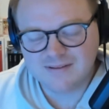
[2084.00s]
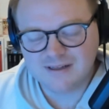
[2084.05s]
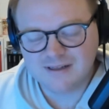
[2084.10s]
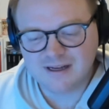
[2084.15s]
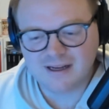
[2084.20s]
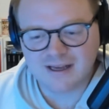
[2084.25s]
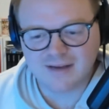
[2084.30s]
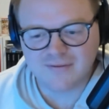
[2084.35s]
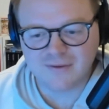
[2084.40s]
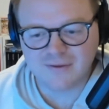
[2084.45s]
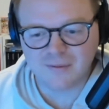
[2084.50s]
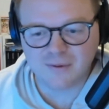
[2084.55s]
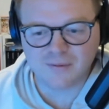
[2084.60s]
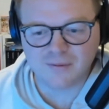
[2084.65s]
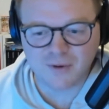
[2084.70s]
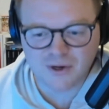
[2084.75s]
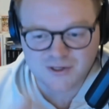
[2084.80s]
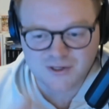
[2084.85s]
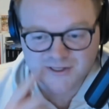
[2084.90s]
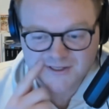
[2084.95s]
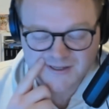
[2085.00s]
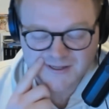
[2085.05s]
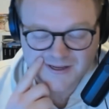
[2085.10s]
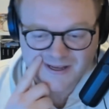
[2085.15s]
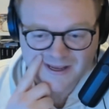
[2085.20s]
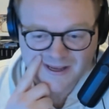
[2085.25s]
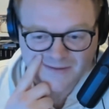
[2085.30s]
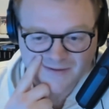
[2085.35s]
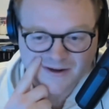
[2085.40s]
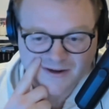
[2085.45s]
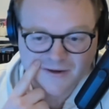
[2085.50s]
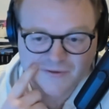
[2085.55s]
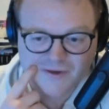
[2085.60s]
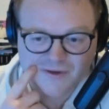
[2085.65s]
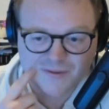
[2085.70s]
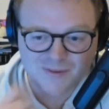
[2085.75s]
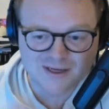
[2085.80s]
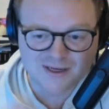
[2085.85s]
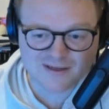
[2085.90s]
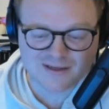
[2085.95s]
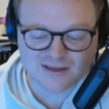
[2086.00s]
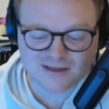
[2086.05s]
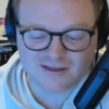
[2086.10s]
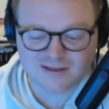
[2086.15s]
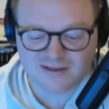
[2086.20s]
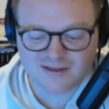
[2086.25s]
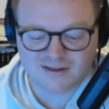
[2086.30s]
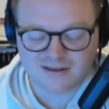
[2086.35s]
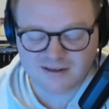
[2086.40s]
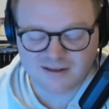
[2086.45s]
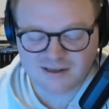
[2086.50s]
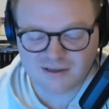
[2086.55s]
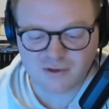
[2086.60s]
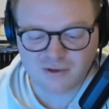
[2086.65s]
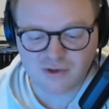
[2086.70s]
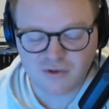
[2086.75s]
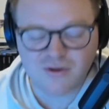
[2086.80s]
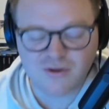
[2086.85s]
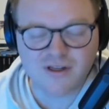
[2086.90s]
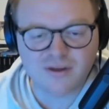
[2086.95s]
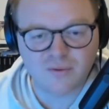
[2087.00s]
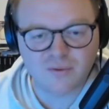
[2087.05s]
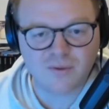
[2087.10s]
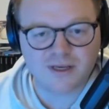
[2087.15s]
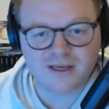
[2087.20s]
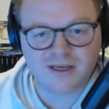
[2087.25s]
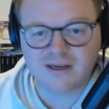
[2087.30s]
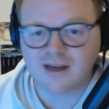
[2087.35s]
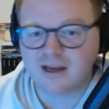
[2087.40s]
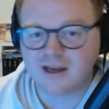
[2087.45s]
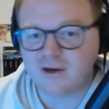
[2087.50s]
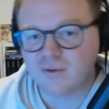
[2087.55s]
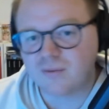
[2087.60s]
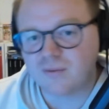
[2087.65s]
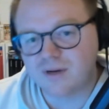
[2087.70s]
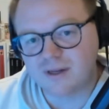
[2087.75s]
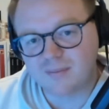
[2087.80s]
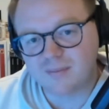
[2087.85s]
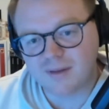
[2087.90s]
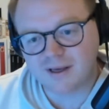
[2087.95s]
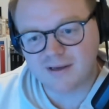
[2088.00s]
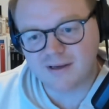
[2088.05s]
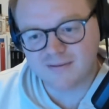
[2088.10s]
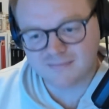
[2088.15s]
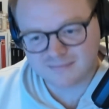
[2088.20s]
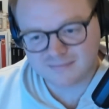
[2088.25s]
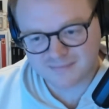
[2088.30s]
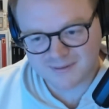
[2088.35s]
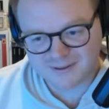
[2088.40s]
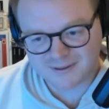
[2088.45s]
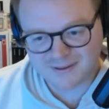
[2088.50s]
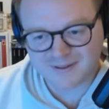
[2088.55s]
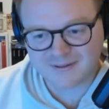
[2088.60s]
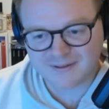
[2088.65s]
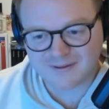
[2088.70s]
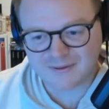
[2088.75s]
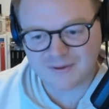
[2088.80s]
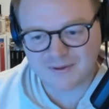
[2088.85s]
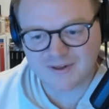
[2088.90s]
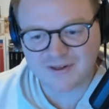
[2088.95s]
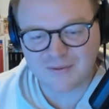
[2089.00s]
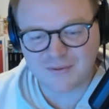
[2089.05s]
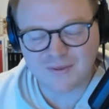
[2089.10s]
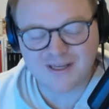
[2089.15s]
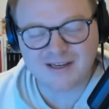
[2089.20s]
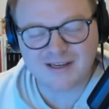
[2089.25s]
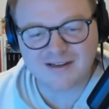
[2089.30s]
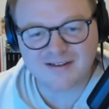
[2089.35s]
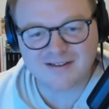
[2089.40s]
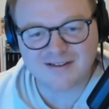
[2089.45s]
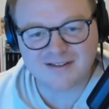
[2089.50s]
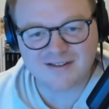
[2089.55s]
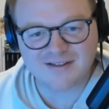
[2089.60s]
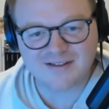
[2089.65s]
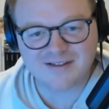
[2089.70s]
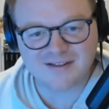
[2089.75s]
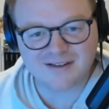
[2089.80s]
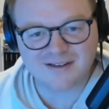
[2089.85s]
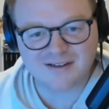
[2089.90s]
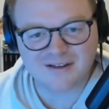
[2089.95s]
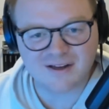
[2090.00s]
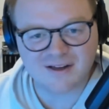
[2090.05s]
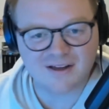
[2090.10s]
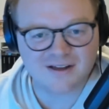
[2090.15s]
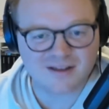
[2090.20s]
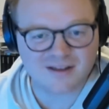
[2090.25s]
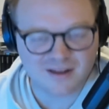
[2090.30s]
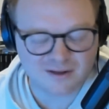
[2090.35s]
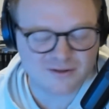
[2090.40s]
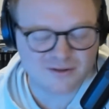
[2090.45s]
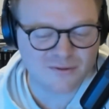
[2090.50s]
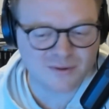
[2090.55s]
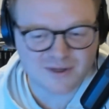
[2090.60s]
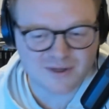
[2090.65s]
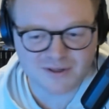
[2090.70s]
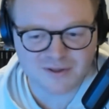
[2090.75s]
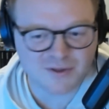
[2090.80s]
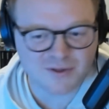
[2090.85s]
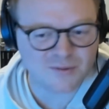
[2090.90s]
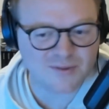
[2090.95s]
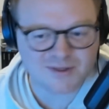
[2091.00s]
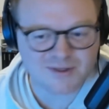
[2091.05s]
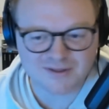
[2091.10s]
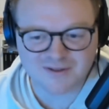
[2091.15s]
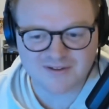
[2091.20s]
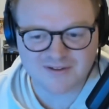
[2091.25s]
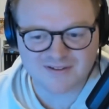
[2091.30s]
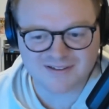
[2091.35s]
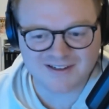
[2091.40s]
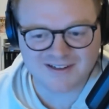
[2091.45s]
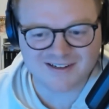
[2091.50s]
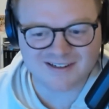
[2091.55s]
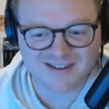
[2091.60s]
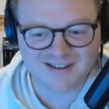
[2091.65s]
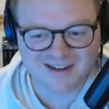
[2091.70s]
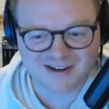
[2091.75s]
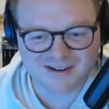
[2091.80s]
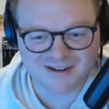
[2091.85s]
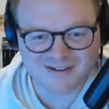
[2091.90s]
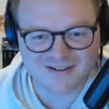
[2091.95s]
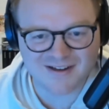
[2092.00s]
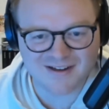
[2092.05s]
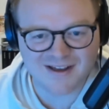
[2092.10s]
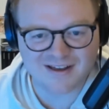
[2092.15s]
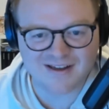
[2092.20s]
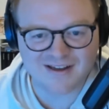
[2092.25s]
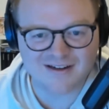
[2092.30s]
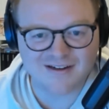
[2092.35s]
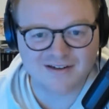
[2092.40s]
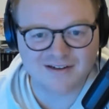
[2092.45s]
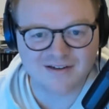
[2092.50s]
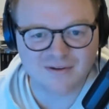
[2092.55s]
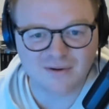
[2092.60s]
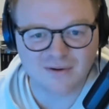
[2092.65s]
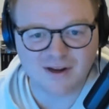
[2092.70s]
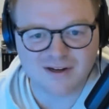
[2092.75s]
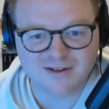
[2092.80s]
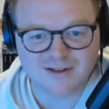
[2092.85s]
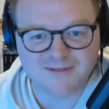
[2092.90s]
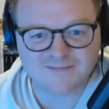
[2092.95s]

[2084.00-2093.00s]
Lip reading: I have the reverse. I have an agreement that during the week I don't really play, and then during the weekends that's where the tournaments are, and then I can grind.